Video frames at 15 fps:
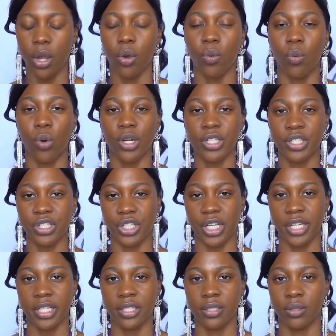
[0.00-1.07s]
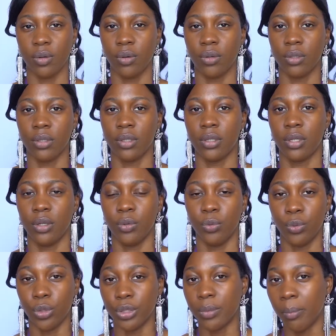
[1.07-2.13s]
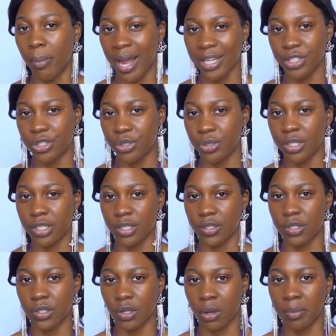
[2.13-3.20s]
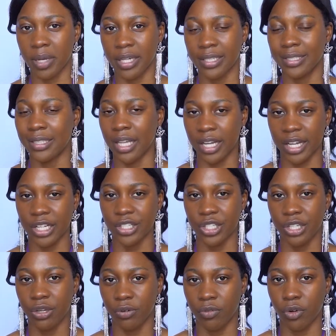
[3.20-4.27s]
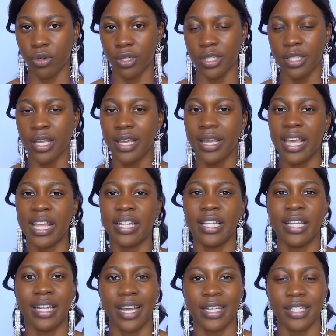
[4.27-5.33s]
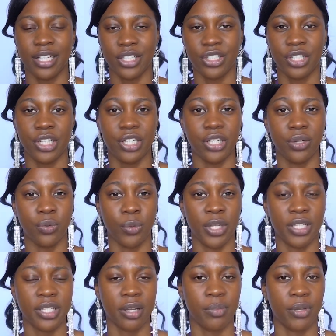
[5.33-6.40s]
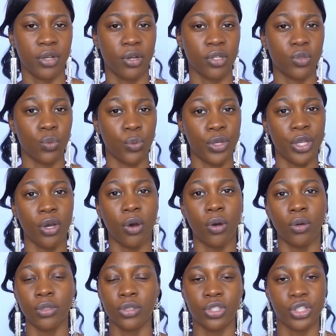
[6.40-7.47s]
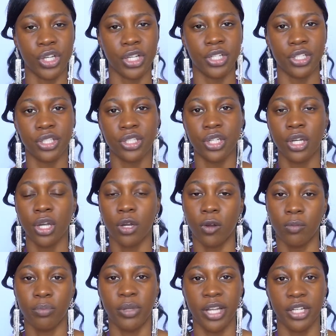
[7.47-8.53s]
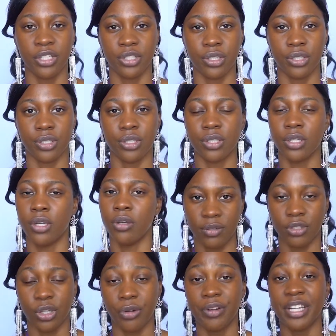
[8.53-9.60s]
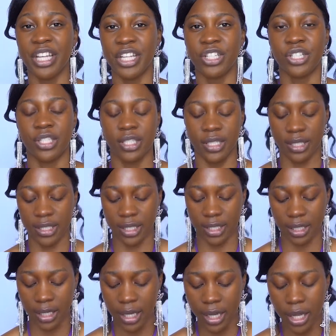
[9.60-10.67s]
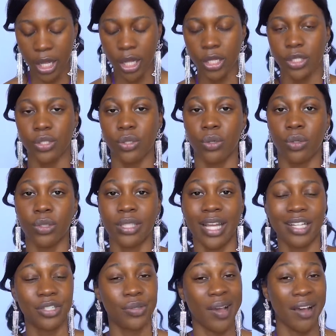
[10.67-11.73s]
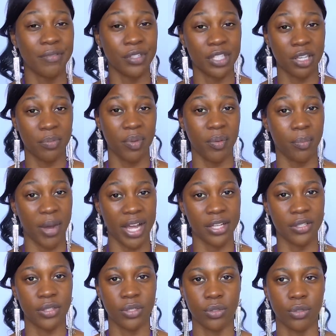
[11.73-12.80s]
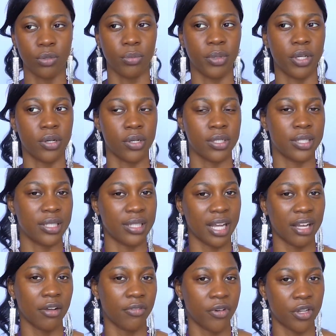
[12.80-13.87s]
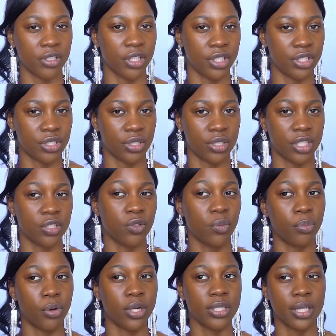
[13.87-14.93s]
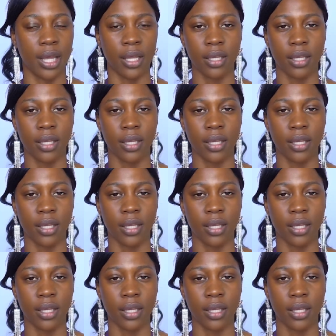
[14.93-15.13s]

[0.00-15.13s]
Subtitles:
one shade would match you in the summer, the darker shade of course, and the lighter shade in the winter, because we all change complexions during each season. So that you have to keep in mind too, because the darker foundation, there's no point